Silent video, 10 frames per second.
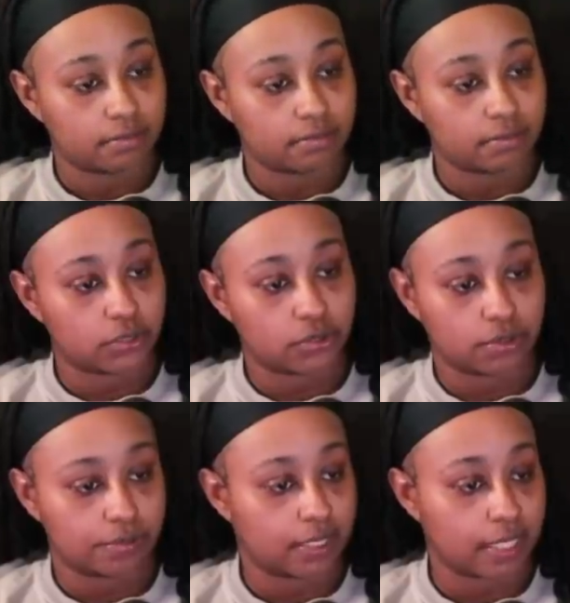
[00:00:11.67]

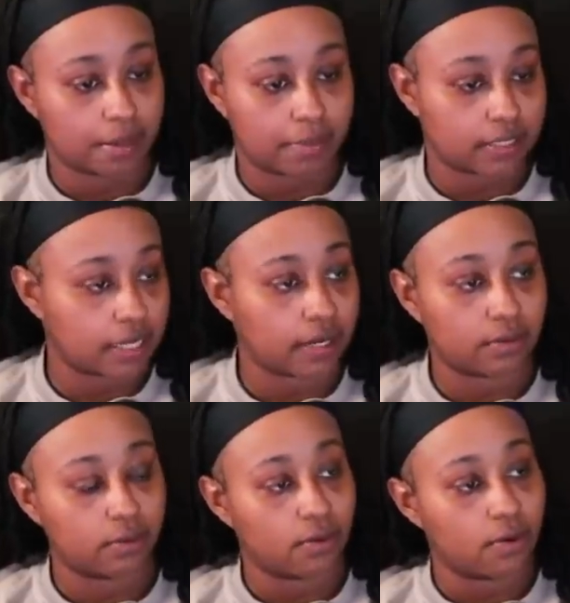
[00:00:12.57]
didn't like my
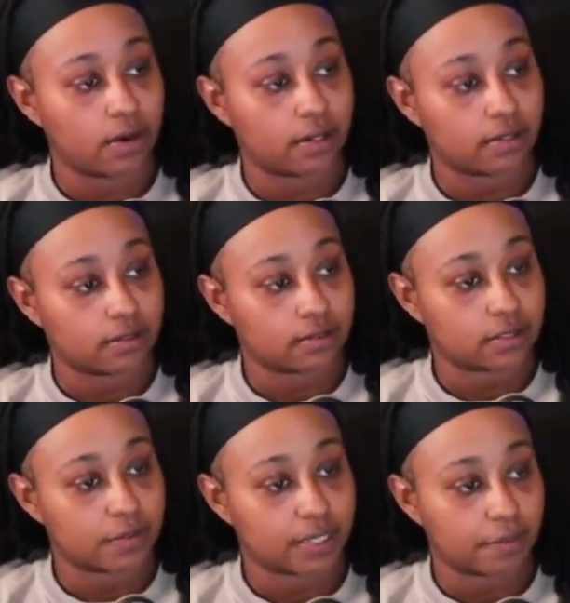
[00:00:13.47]
title on
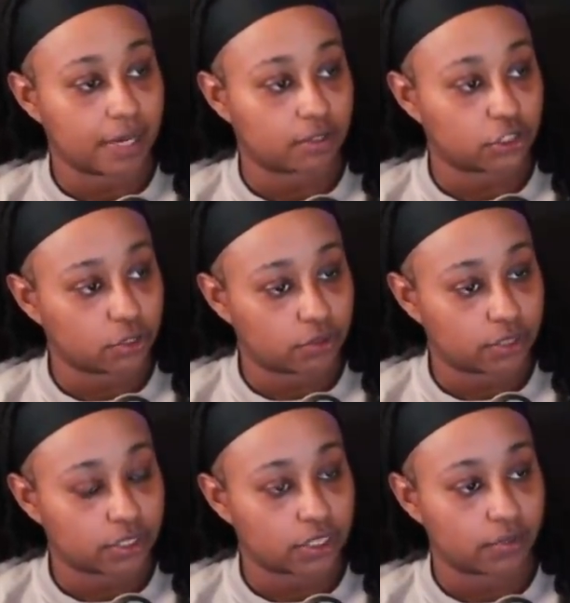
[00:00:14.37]
speaking about
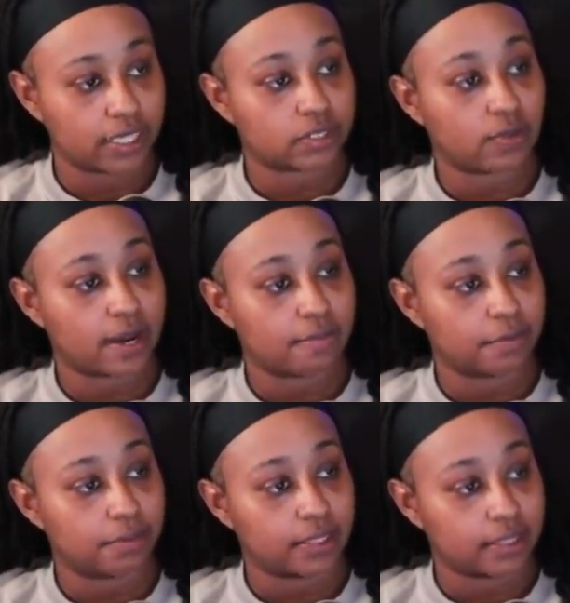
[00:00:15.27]
Junior, so that's why I've
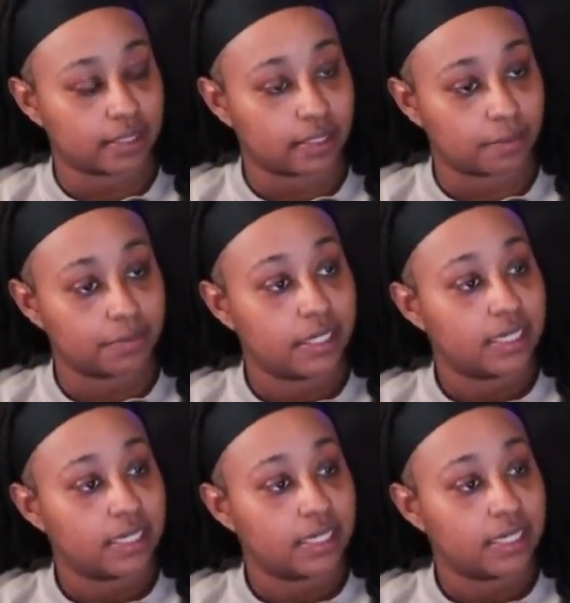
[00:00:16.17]
been putting them.